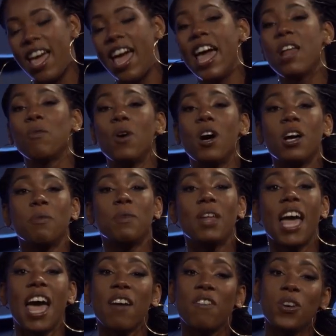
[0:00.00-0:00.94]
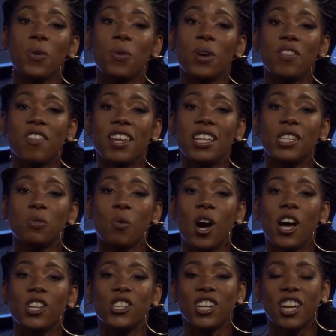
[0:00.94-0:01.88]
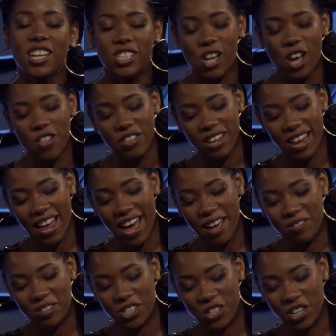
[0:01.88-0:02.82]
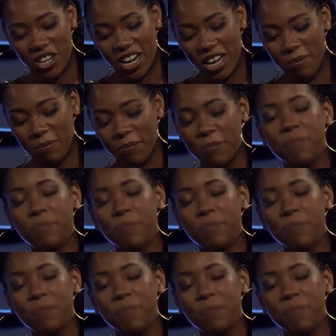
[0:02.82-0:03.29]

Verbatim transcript: and welcome to everyone that is watching us on the live stream.